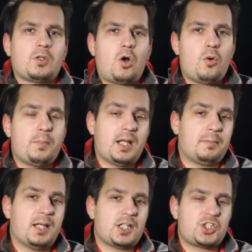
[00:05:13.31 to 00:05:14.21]
open
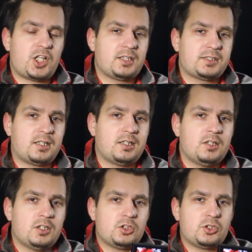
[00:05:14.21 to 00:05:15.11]
up that shutter
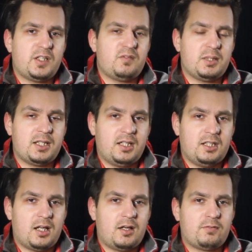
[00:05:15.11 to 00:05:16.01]
to give me
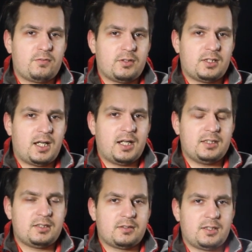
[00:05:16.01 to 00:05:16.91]
enough light